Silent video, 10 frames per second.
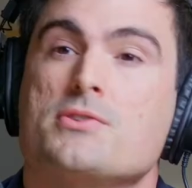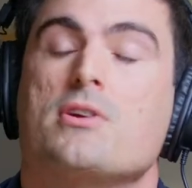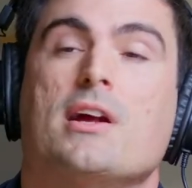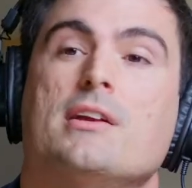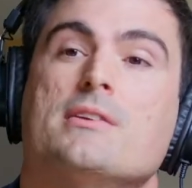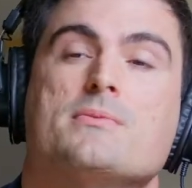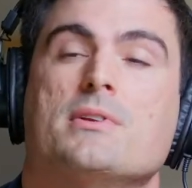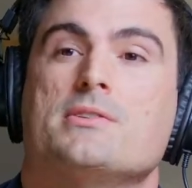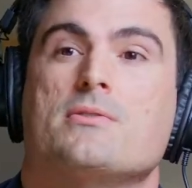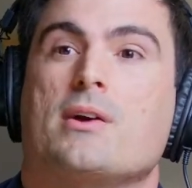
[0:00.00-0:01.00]
Australians
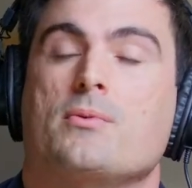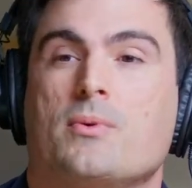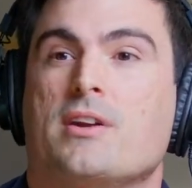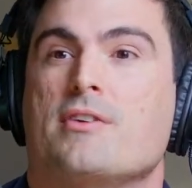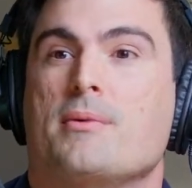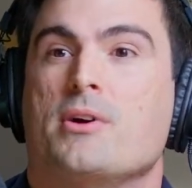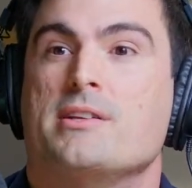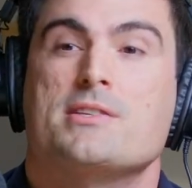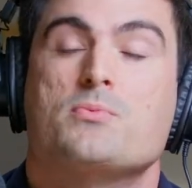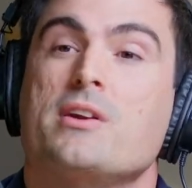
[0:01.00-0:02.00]
will interact with one of our
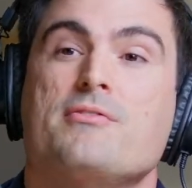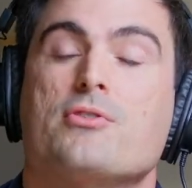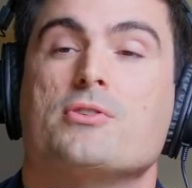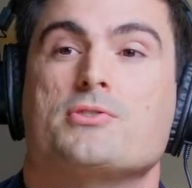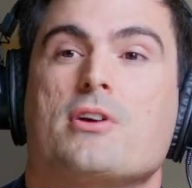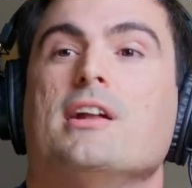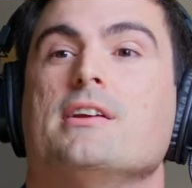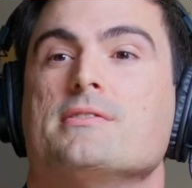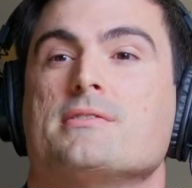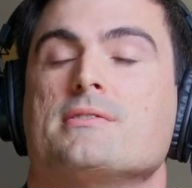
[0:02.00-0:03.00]
brands. That's one in four
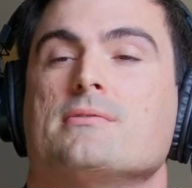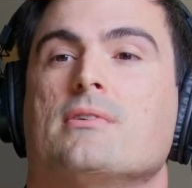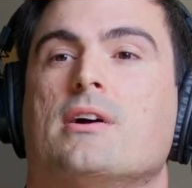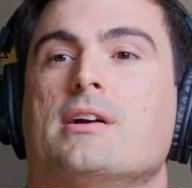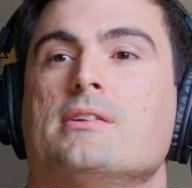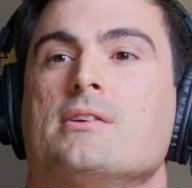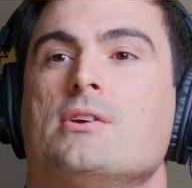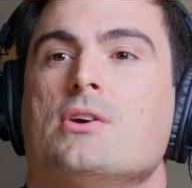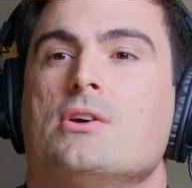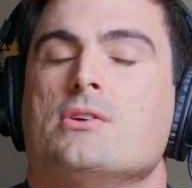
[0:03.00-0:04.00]
Australians, right?
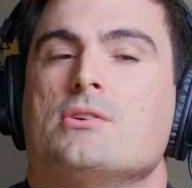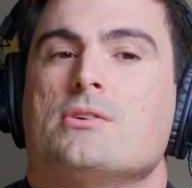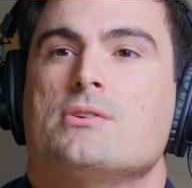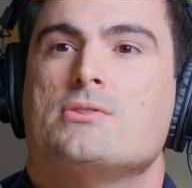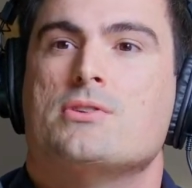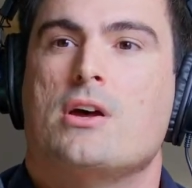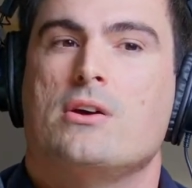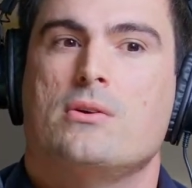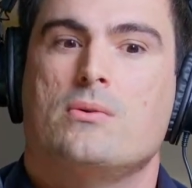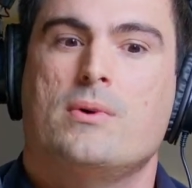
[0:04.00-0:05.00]
Right. Okay.
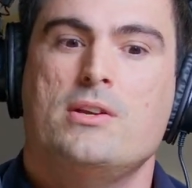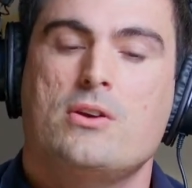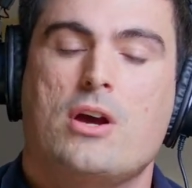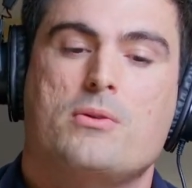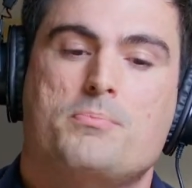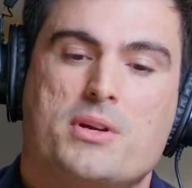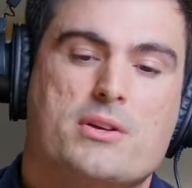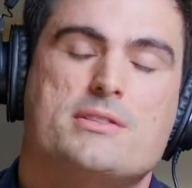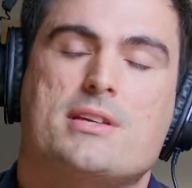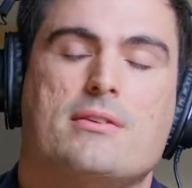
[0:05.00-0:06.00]
So when you go to
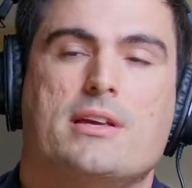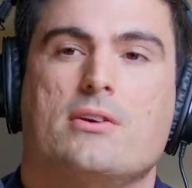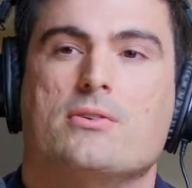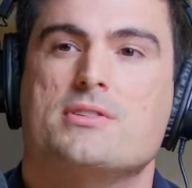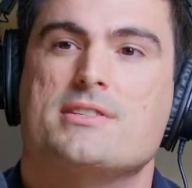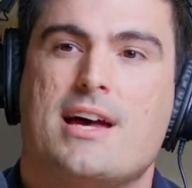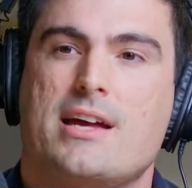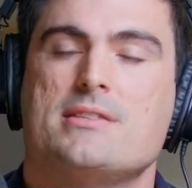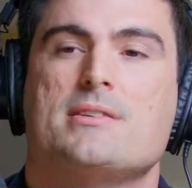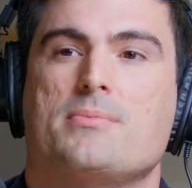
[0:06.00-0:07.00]
build something or
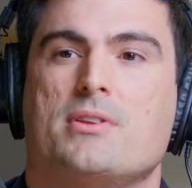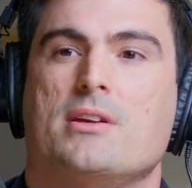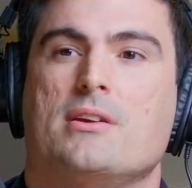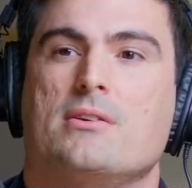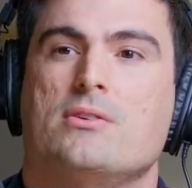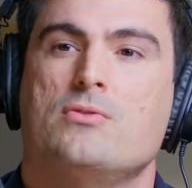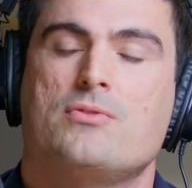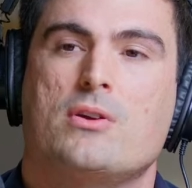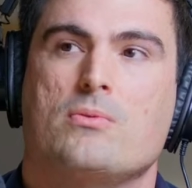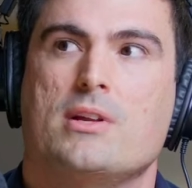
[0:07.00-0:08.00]
design something, you've
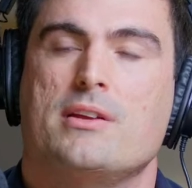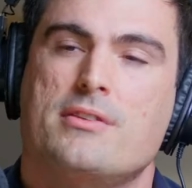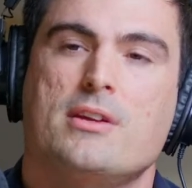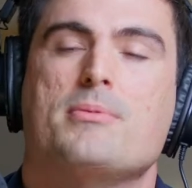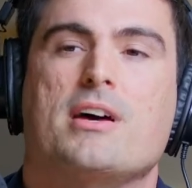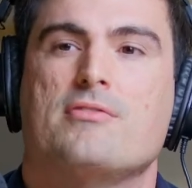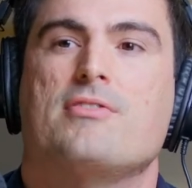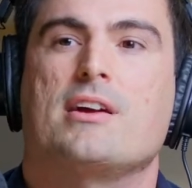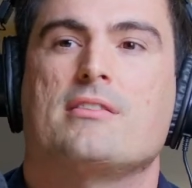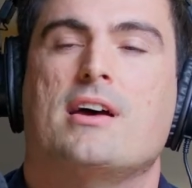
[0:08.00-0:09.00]
got to really think about the
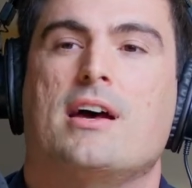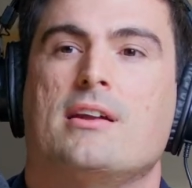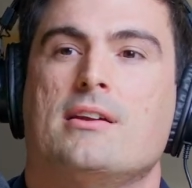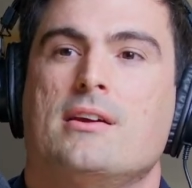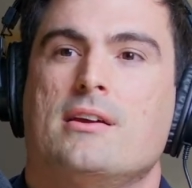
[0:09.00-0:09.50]
fact that